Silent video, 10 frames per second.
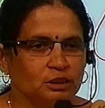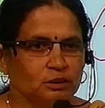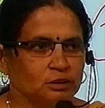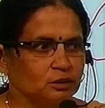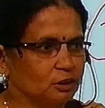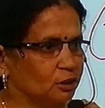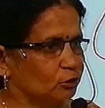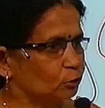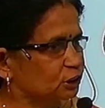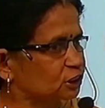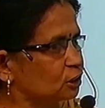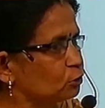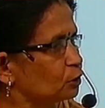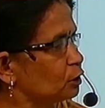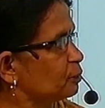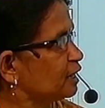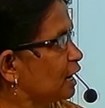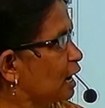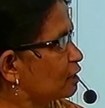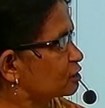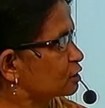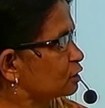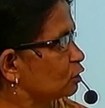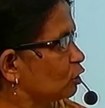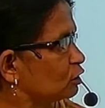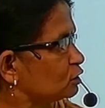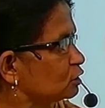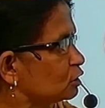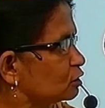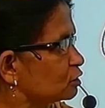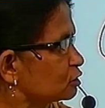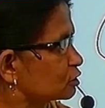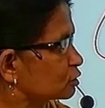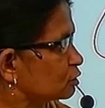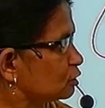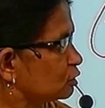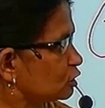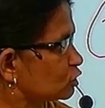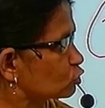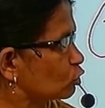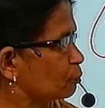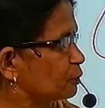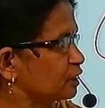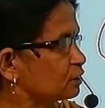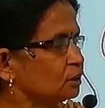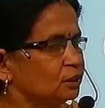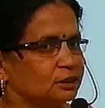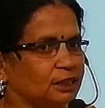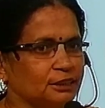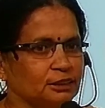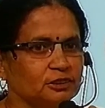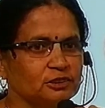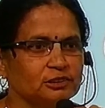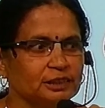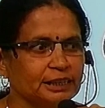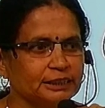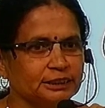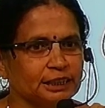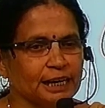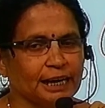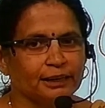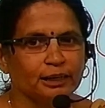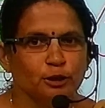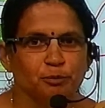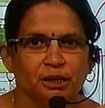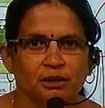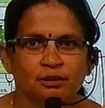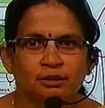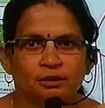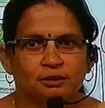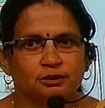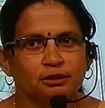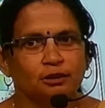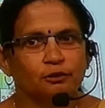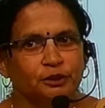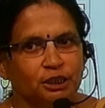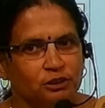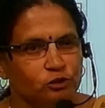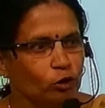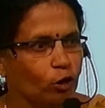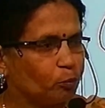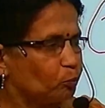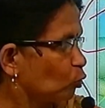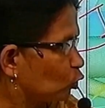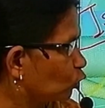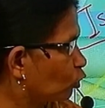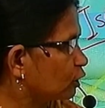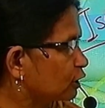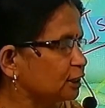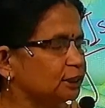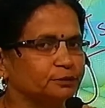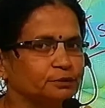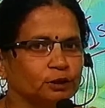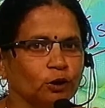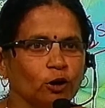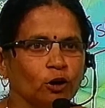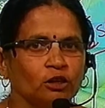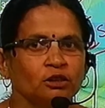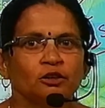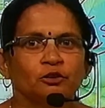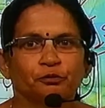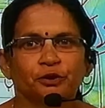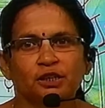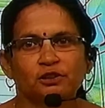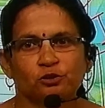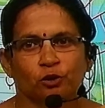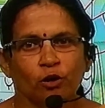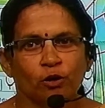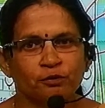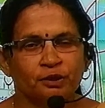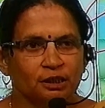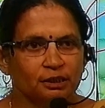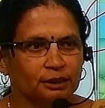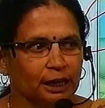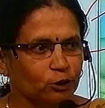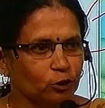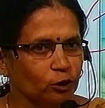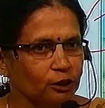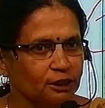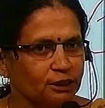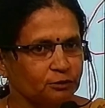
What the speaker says: The question will be asked on this topic, that is sketch and label the VS of monocot leaf or VS of dicot leaf.